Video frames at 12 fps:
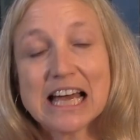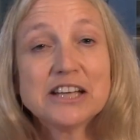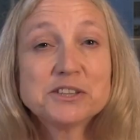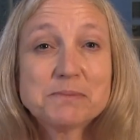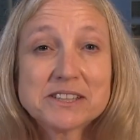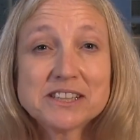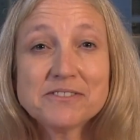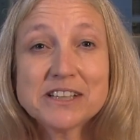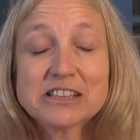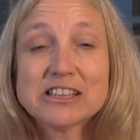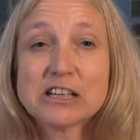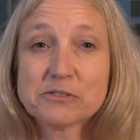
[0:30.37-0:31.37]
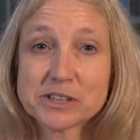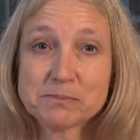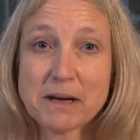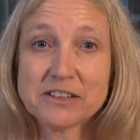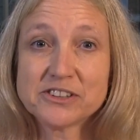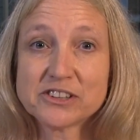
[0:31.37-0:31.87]
and specifically a
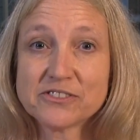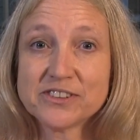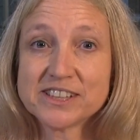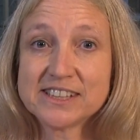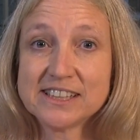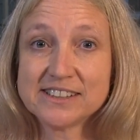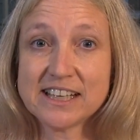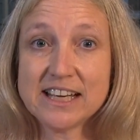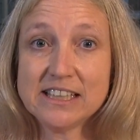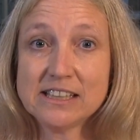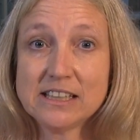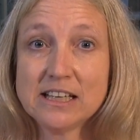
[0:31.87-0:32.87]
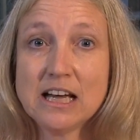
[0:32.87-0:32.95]
response surface design.